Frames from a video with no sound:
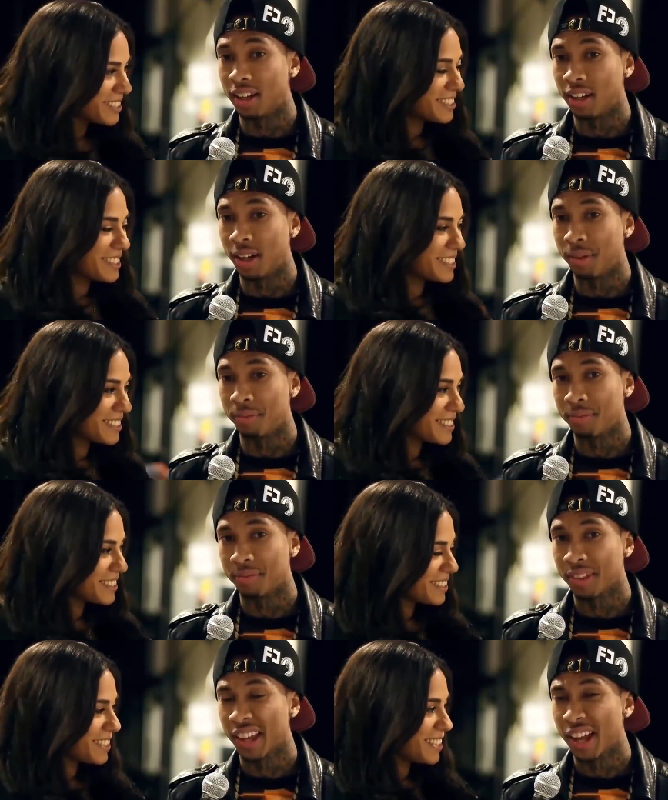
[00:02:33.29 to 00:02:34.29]

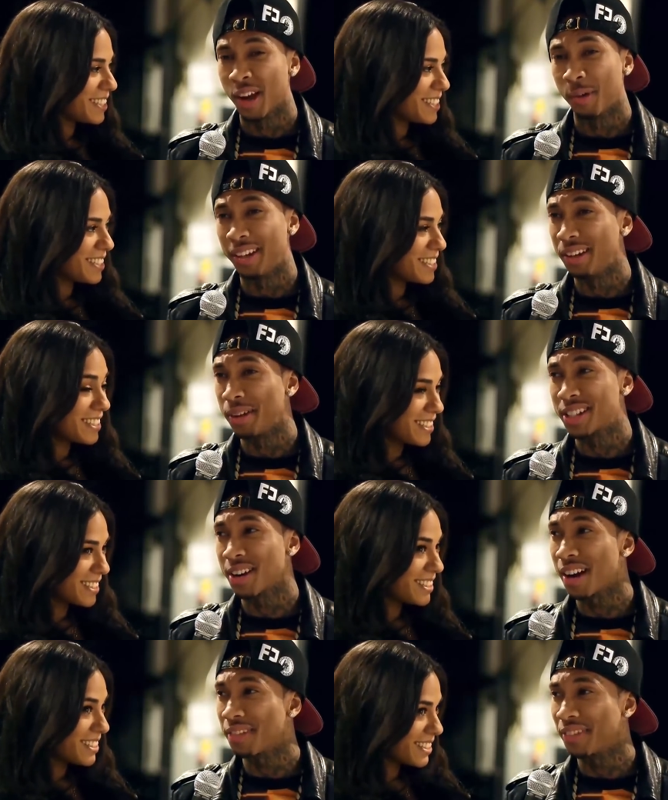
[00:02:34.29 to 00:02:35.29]
Speaker 1: a we
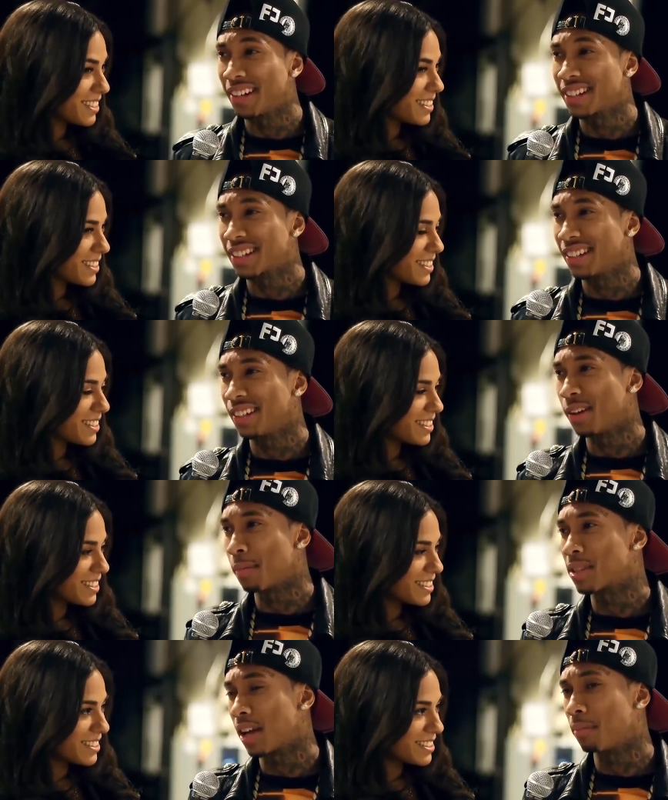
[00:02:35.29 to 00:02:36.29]
trying to finish it. You know what I'm
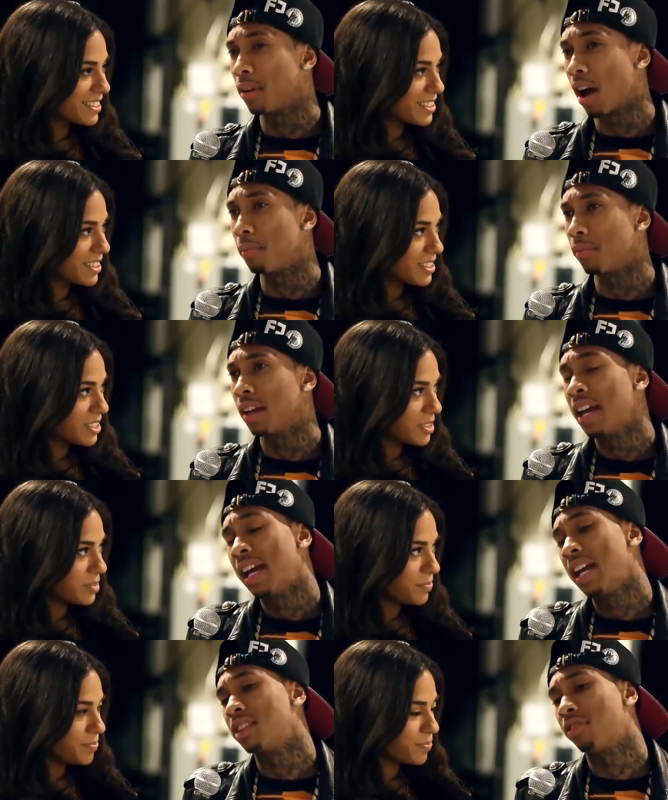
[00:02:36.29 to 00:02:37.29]
saying? But
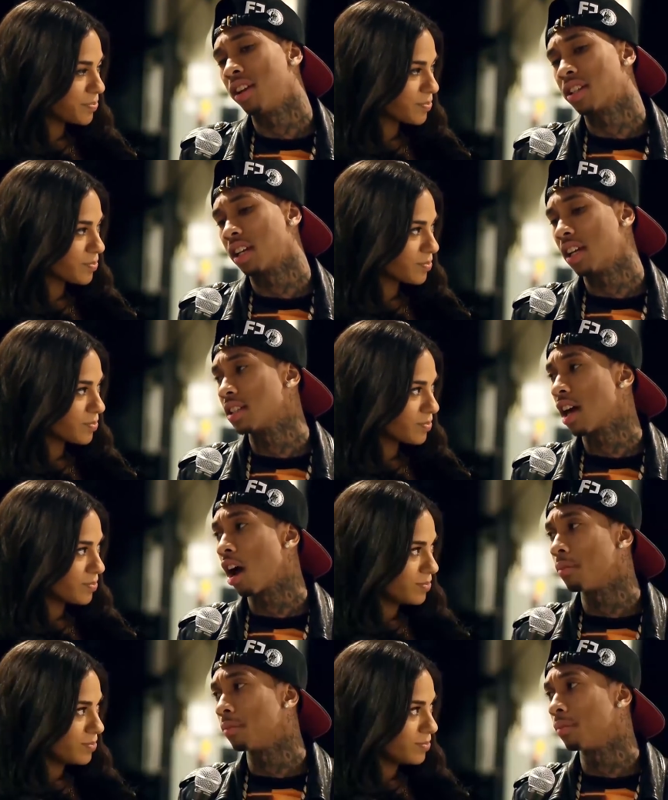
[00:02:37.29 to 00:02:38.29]
he's finishing his
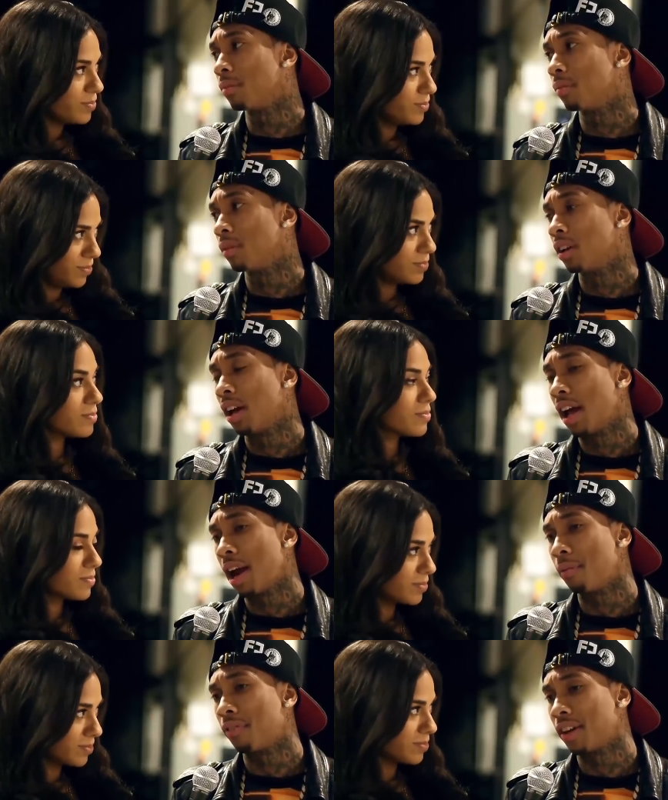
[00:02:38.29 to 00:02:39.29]
album. And
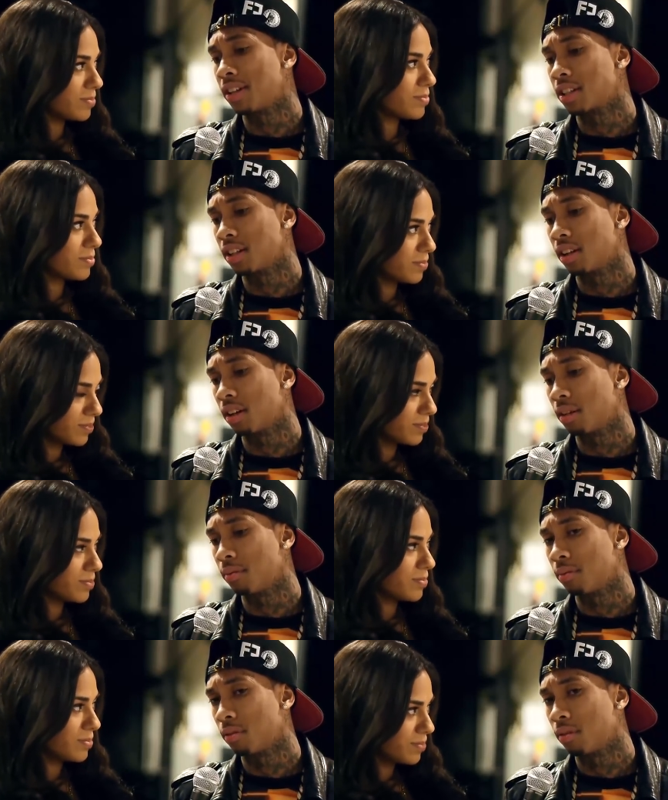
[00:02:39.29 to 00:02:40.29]
I'm finishing my
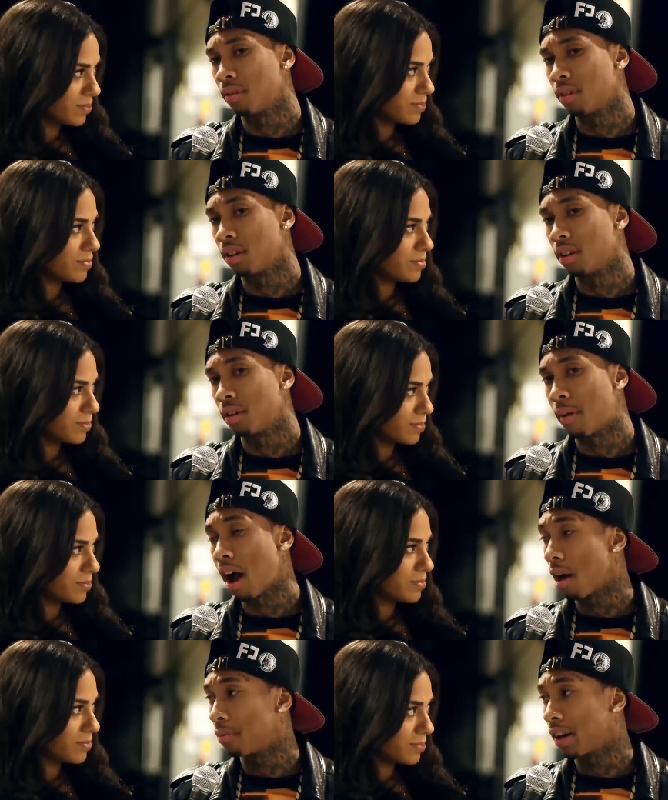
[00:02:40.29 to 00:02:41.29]

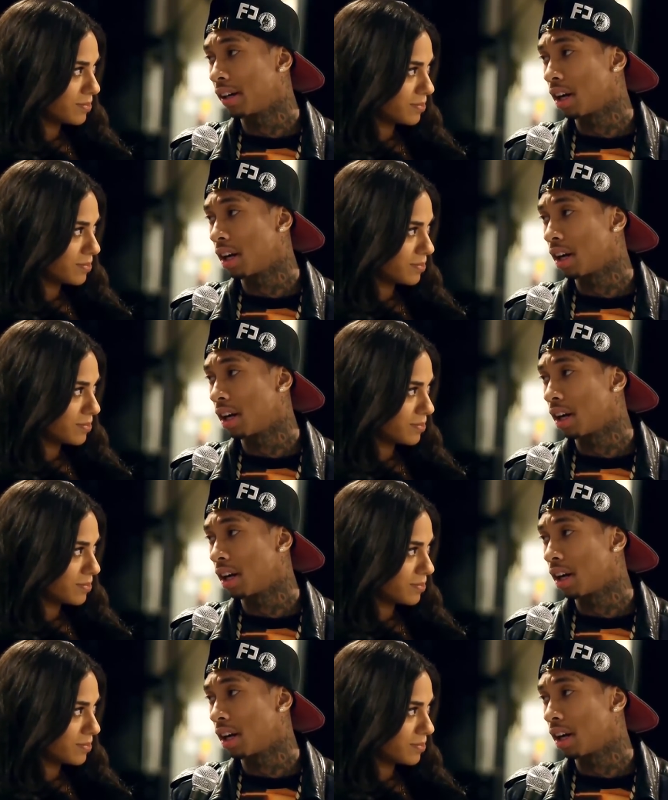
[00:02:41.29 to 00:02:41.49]
album right